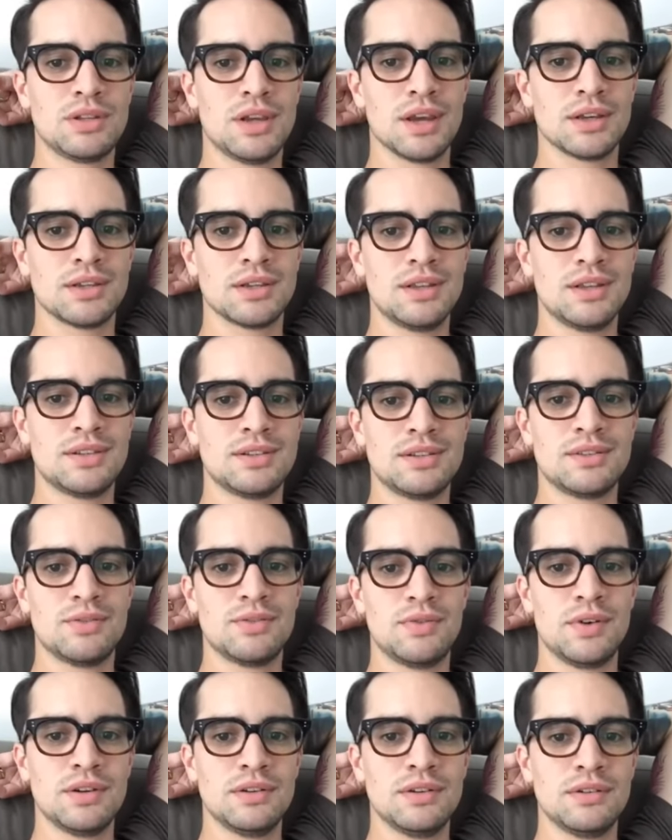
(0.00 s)
Sex, that's
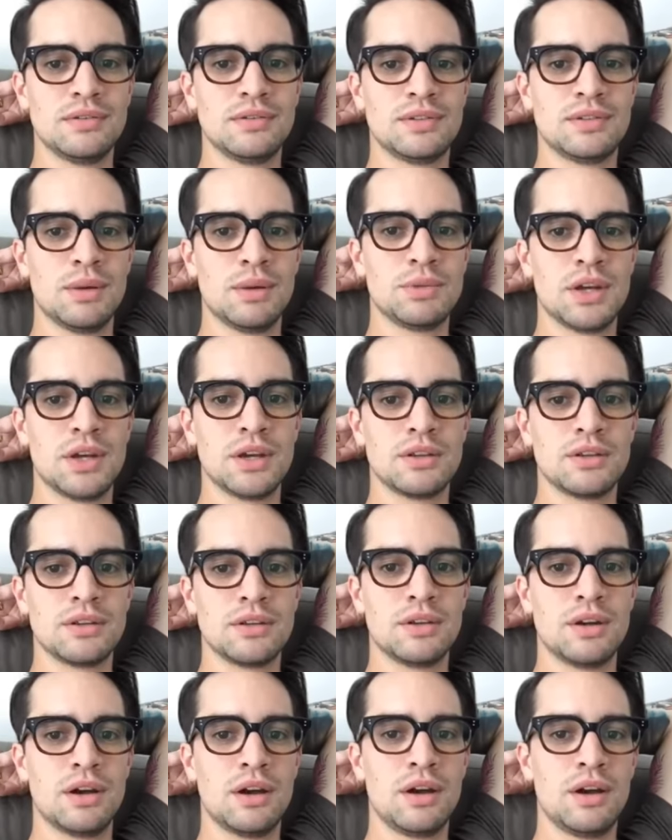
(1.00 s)
it's a fun subject.